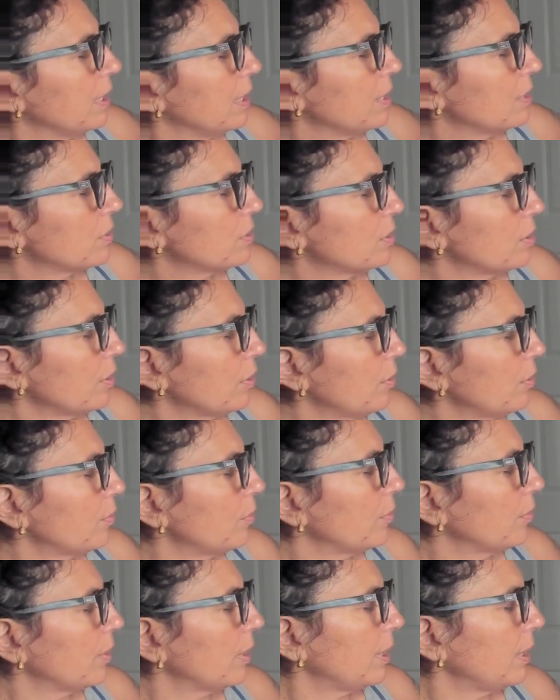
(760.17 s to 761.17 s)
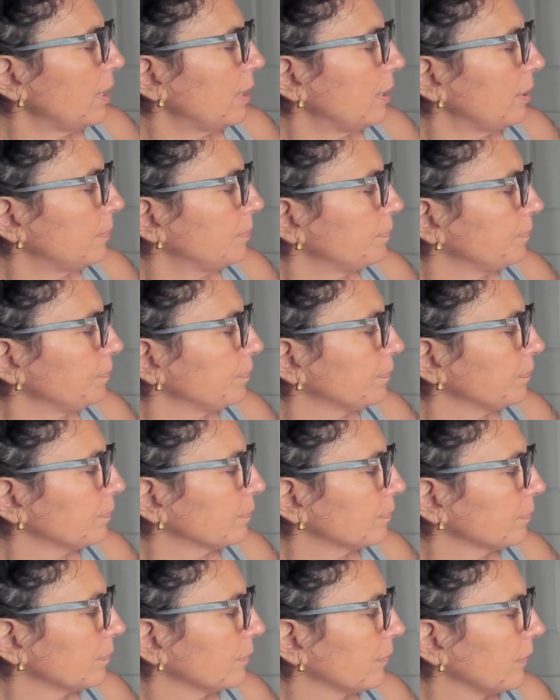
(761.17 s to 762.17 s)
So um,
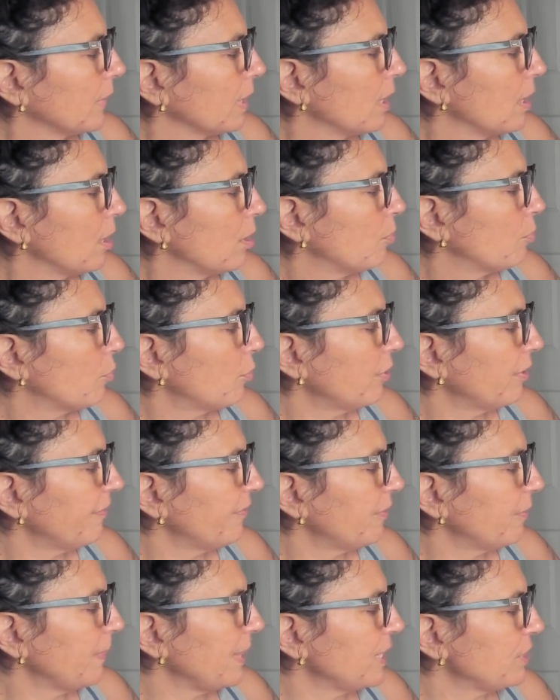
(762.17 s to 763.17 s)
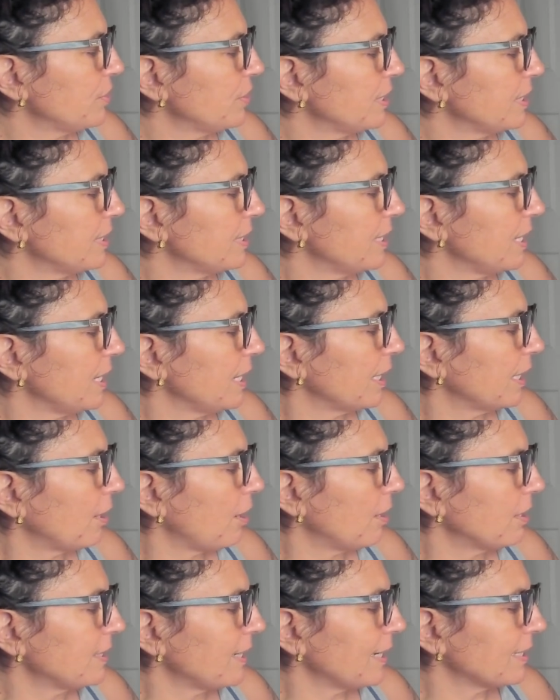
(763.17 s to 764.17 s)
more information is needed.
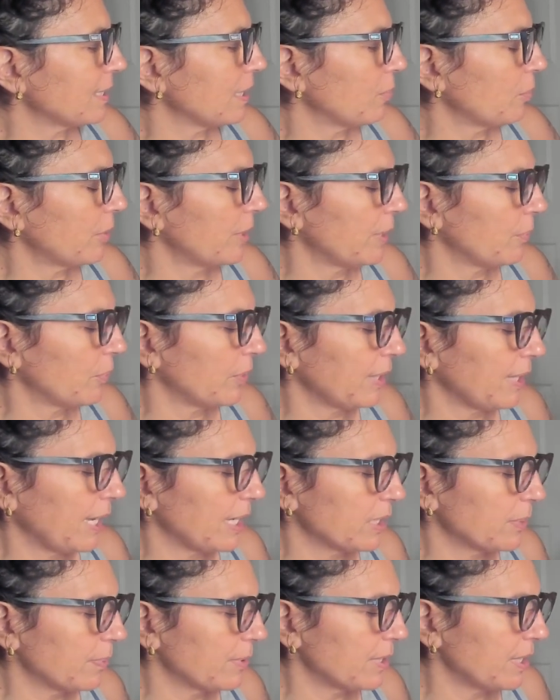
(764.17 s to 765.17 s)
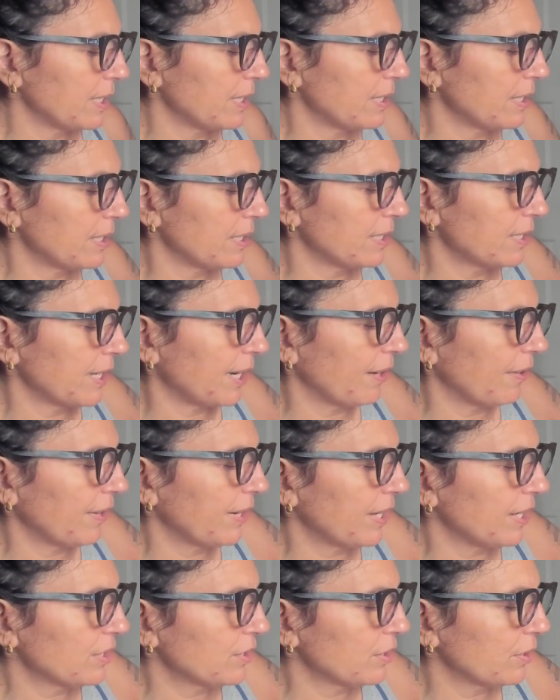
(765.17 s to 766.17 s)
Contact someone with expertise in this
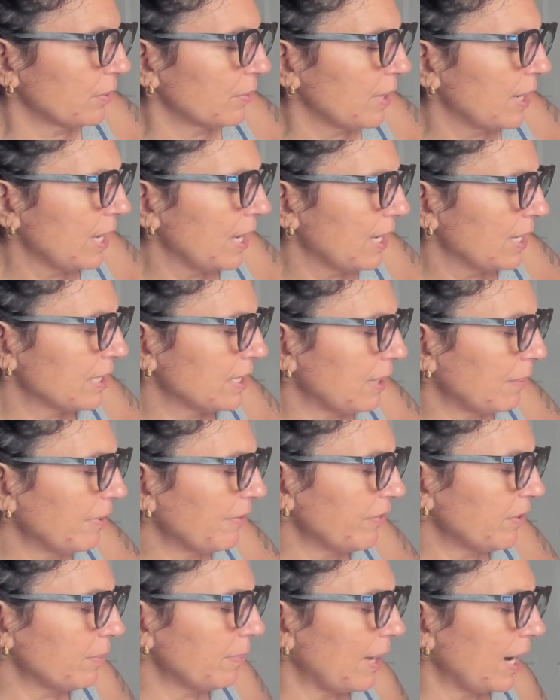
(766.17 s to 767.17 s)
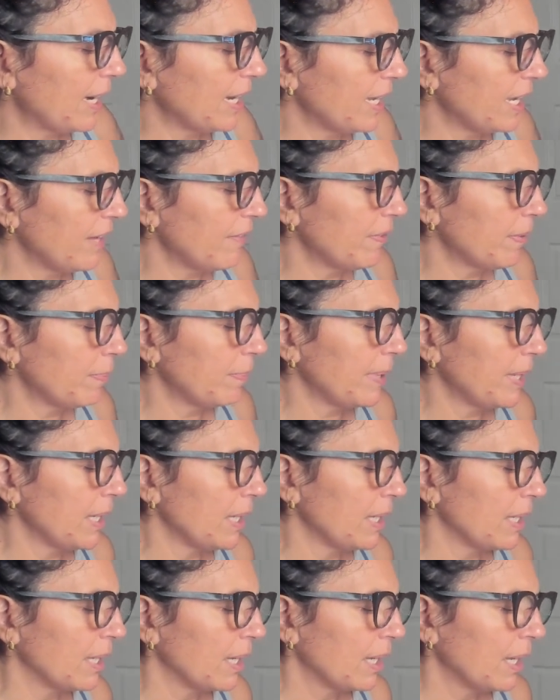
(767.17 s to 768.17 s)
area. So some of you might even
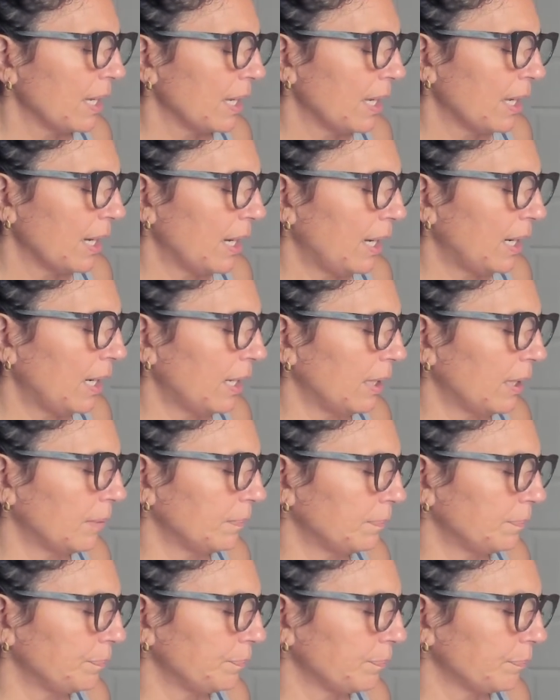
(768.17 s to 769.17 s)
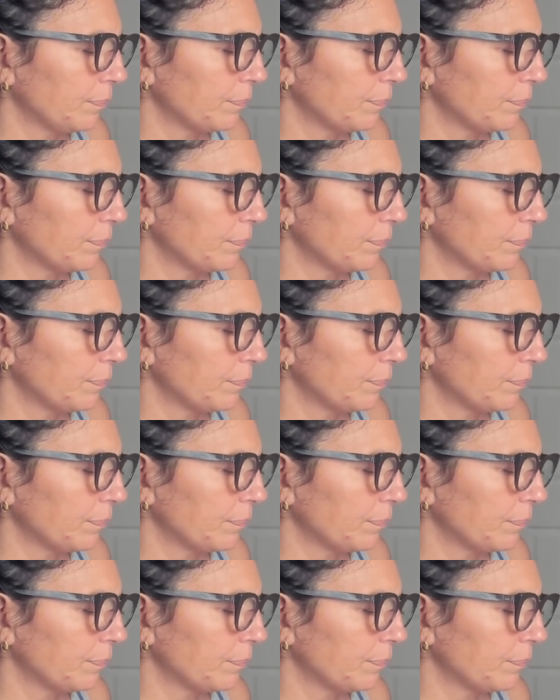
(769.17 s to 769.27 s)
be um,